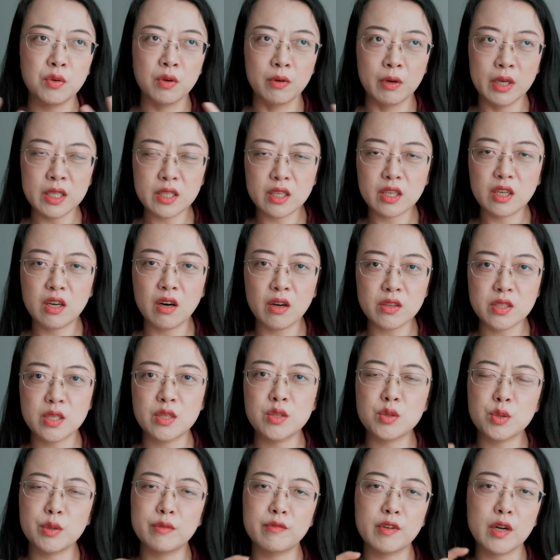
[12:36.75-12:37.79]
already
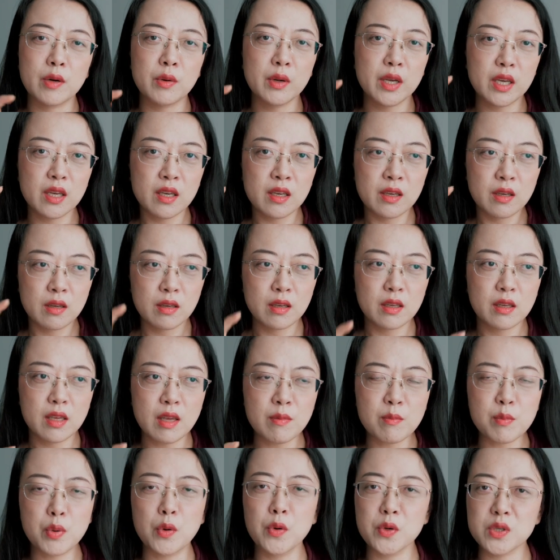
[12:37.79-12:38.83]
gotten to a very
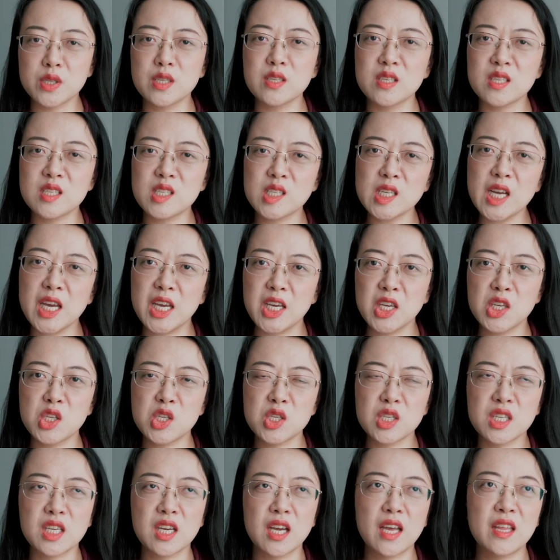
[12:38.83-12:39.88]
important
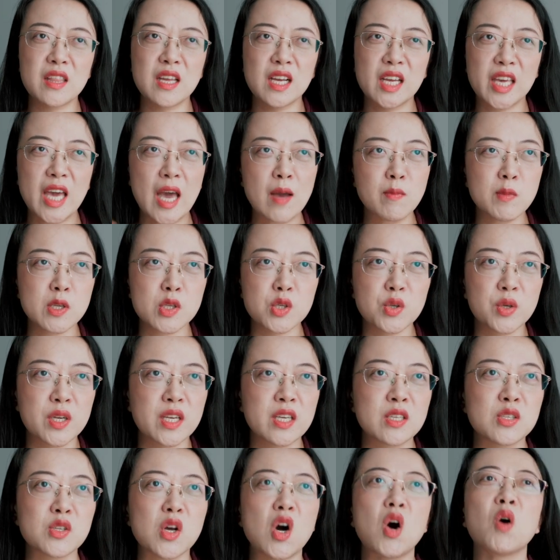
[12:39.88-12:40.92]
stage, and that chemistry
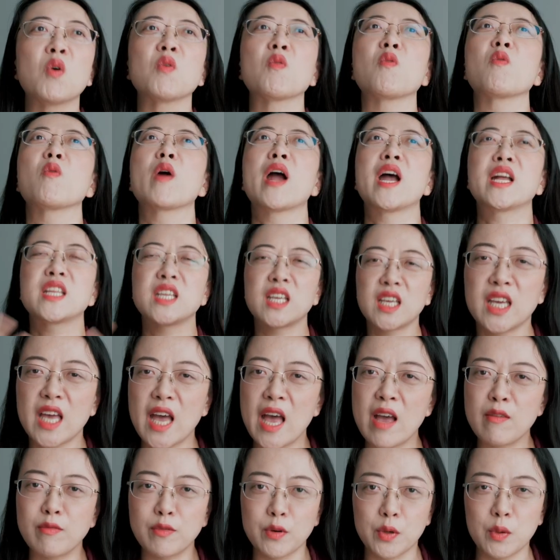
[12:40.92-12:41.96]
is already
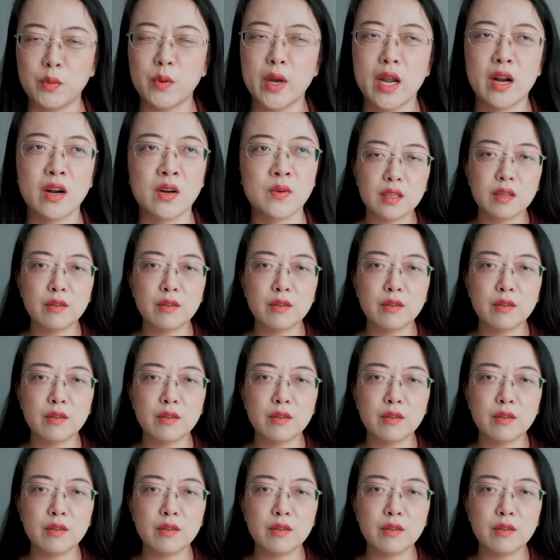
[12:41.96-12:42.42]
everywhere.